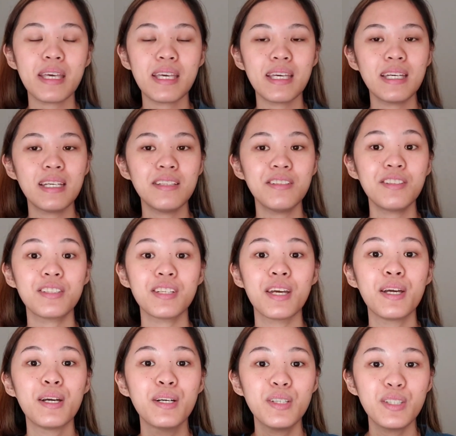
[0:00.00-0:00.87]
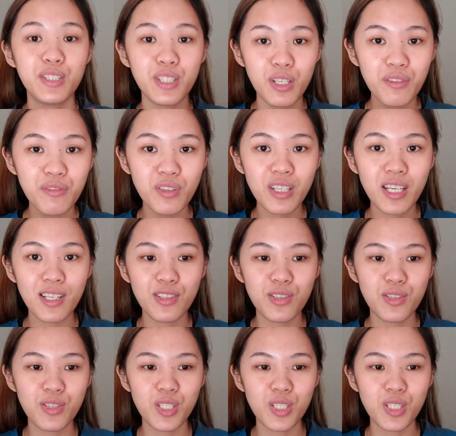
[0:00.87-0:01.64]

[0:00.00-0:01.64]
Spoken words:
And don't forget to